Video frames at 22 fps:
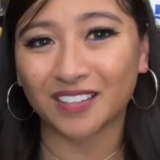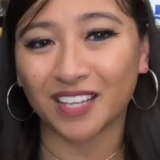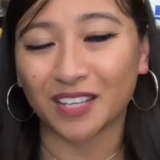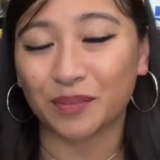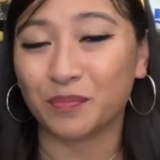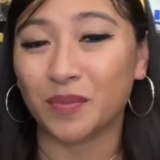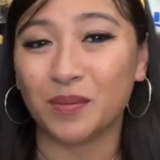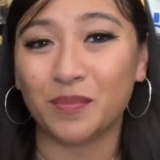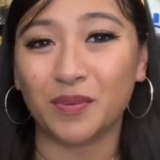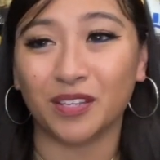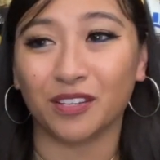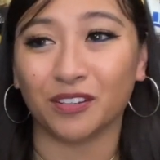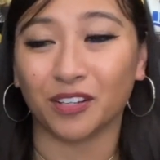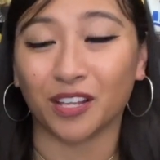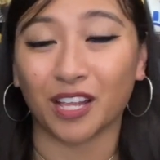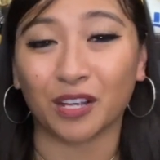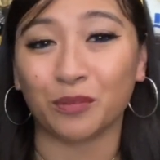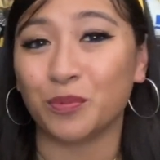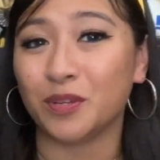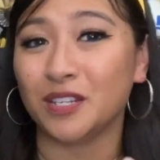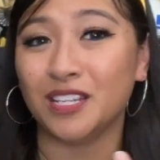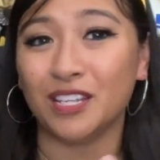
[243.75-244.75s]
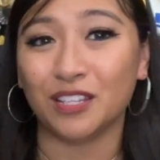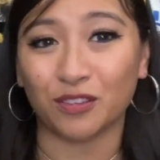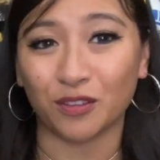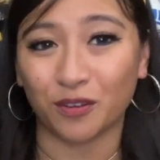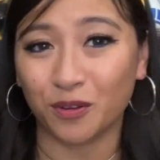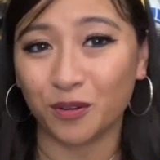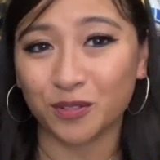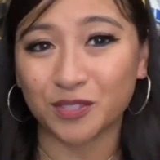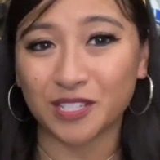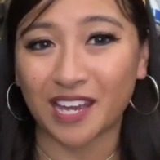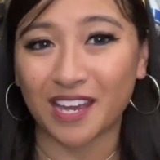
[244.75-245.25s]
Like maybe they're like, we need the
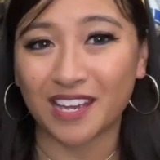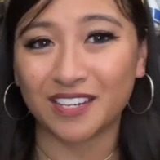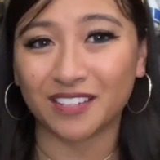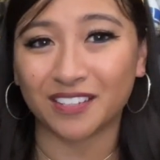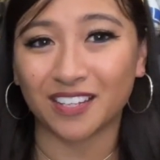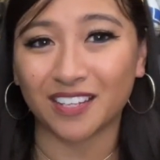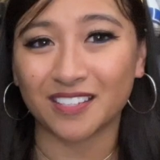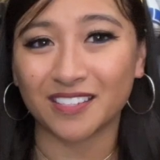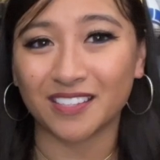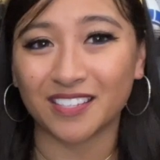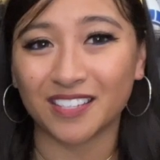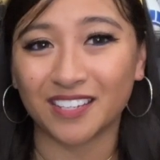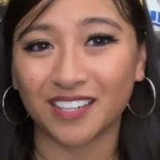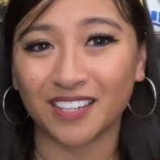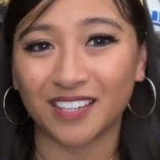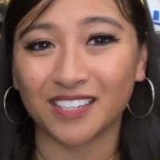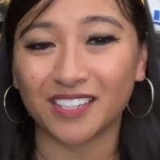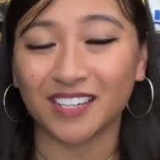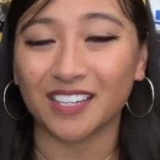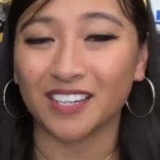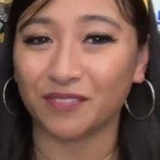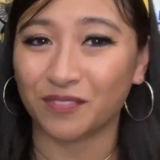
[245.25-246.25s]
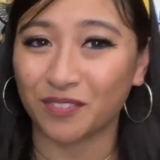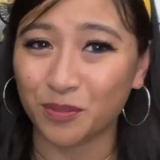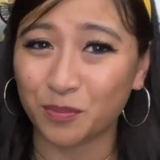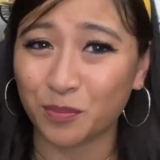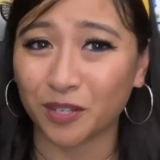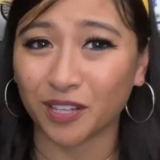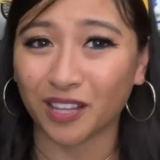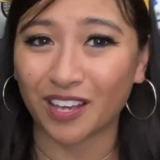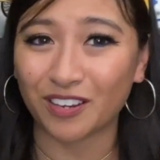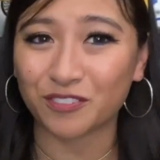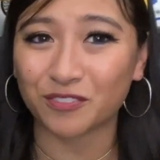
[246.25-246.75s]
whole title on there, and if you
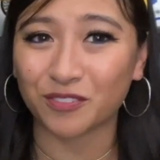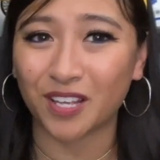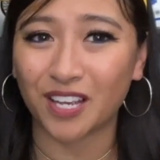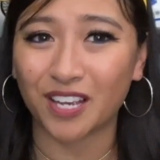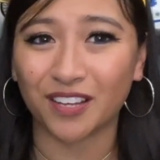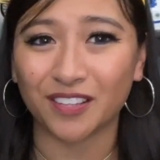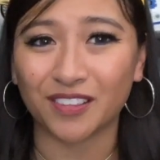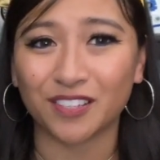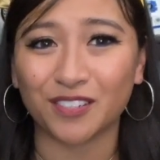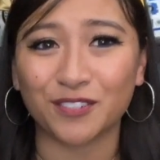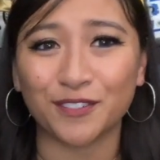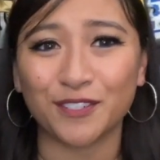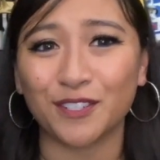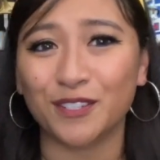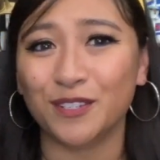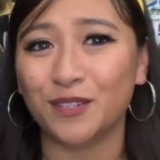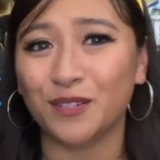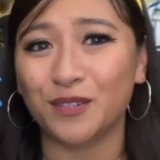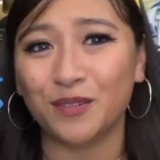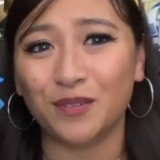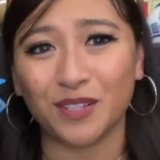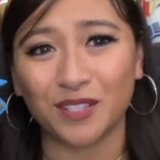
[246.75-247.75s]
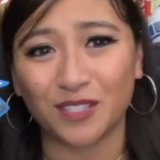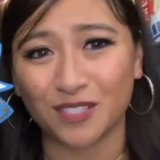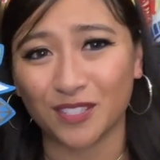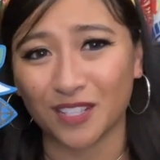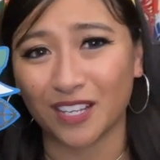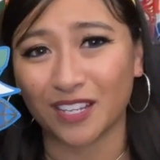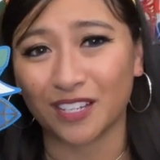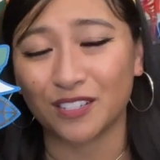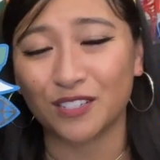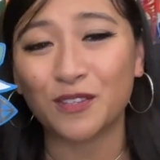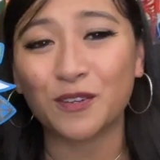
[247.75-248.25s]
put Loungefly on there too, it's
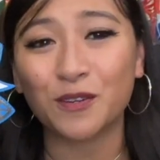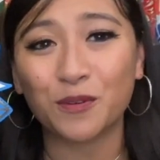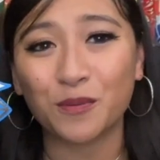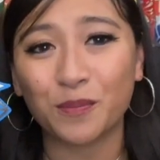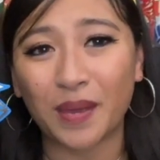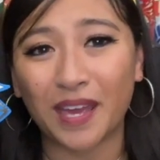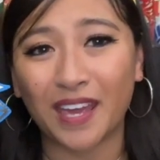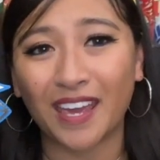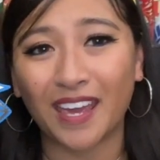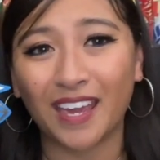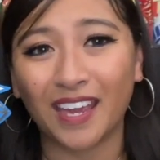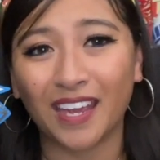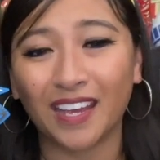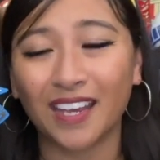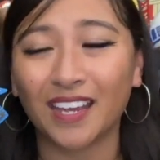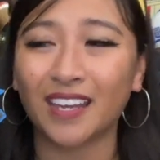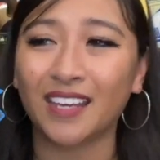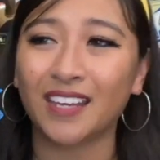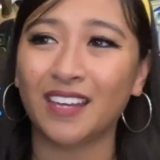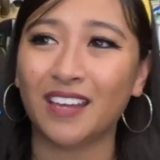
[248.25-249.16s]
like too big.